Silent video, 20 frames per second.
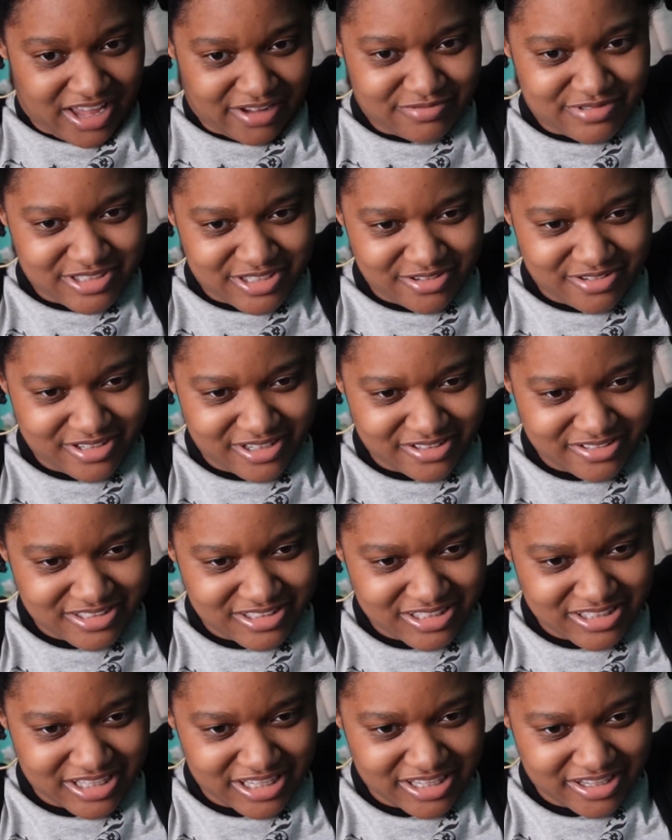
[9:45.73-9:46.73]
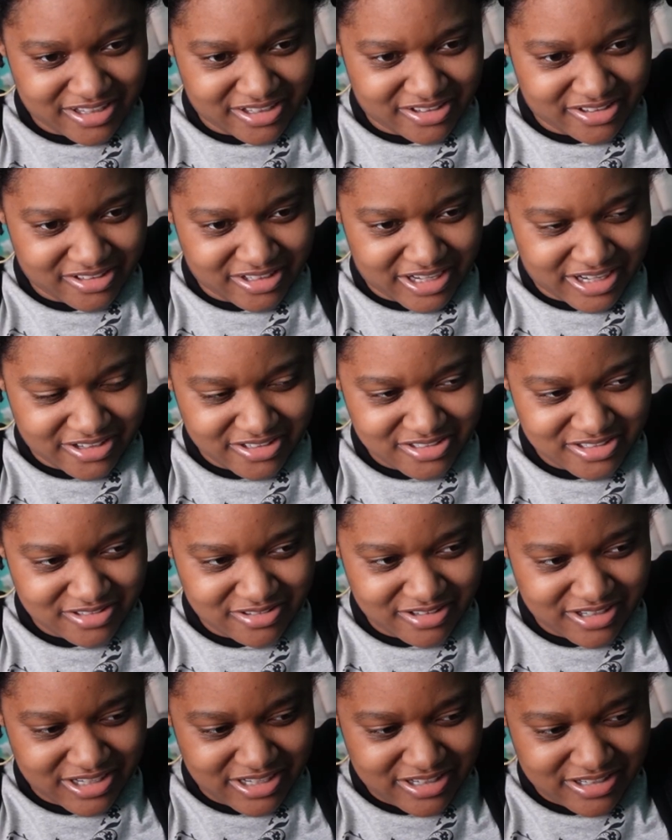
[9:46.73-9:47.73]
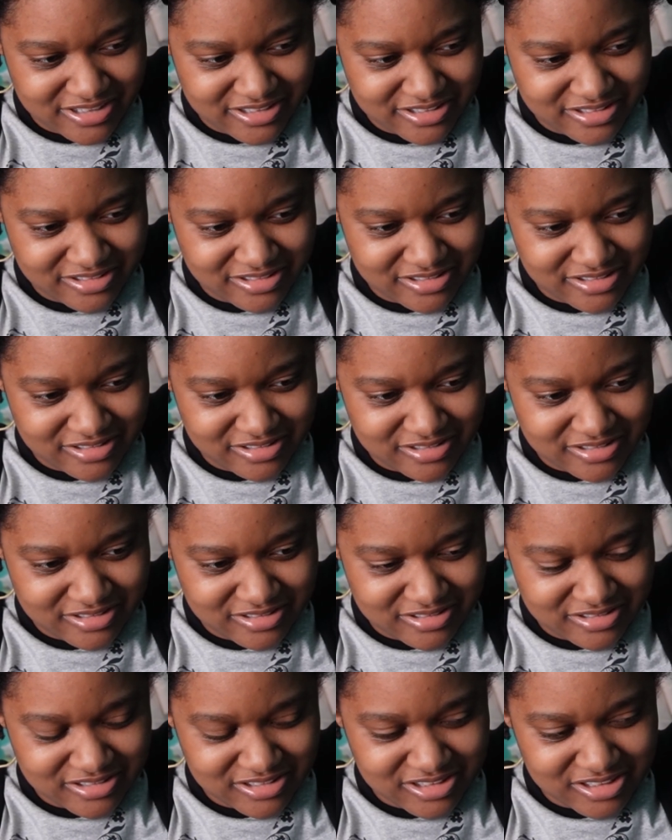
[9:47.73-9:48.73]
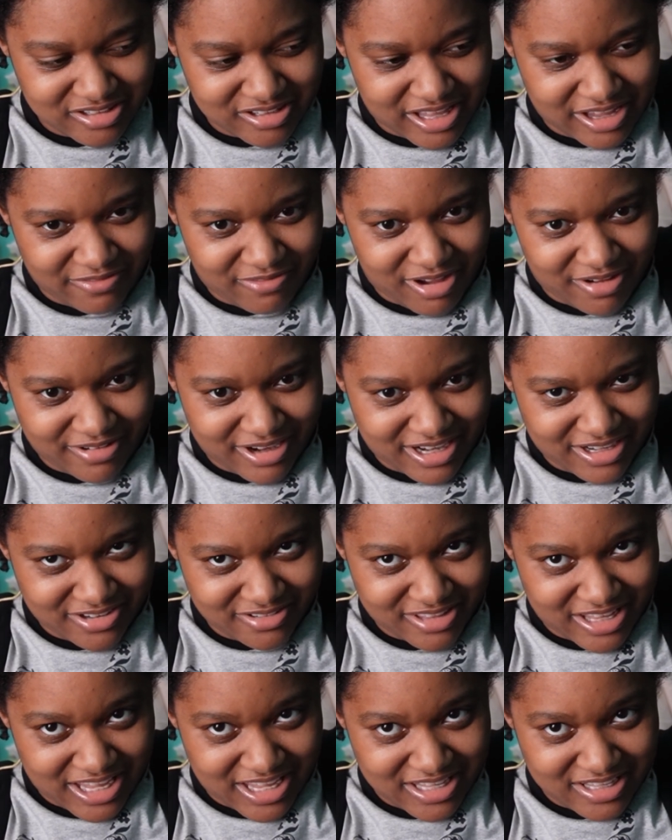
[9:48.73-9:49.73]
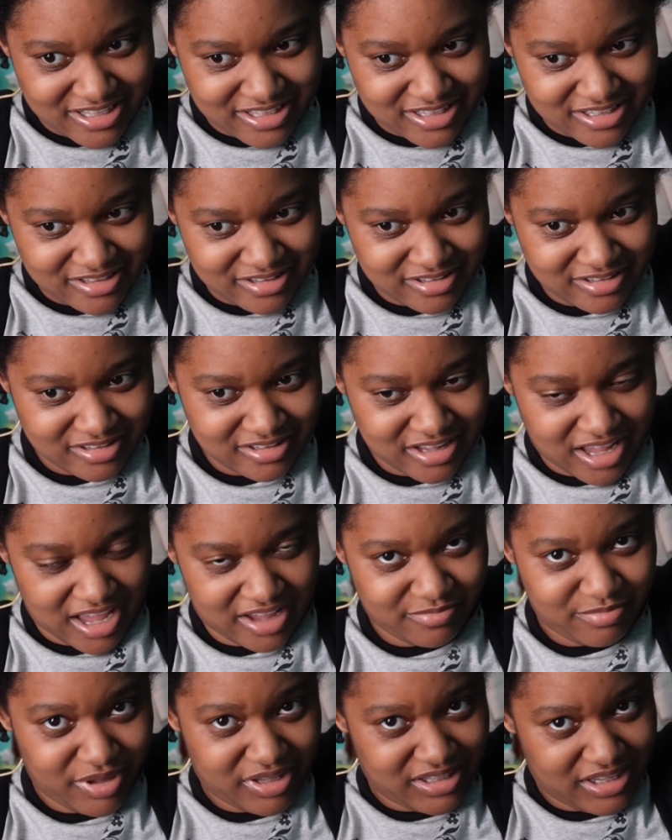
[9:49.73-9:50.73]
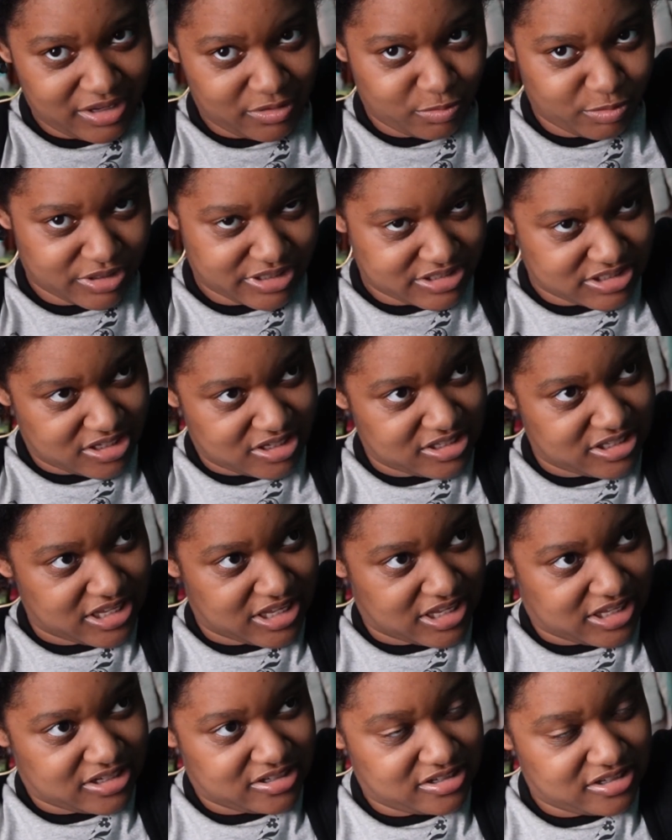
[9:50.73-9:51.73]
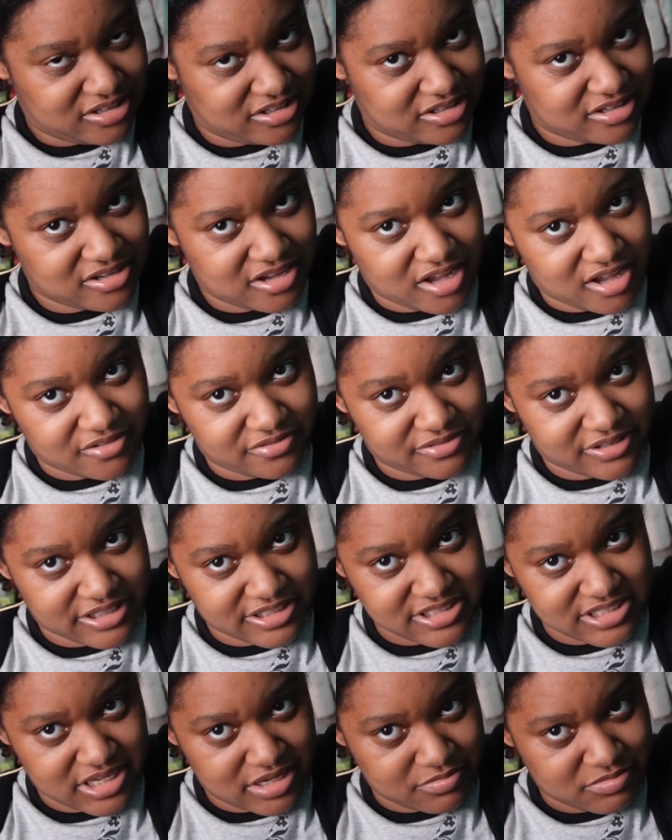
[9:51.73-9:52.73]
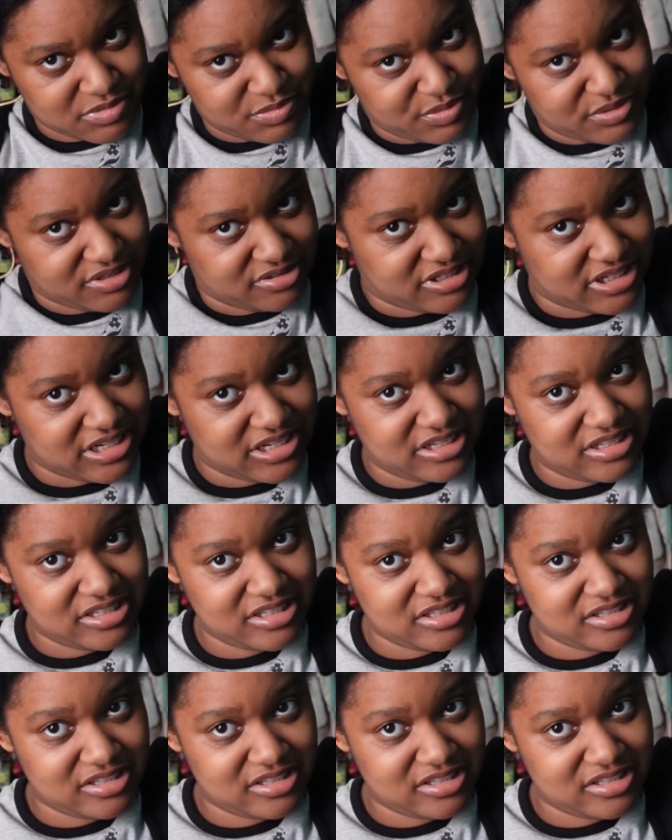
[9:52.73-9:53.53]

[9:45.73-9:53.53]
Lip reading: so close to like a good hair store. So like, why would I do that? I bought like wigs online off like Sam's Beauty.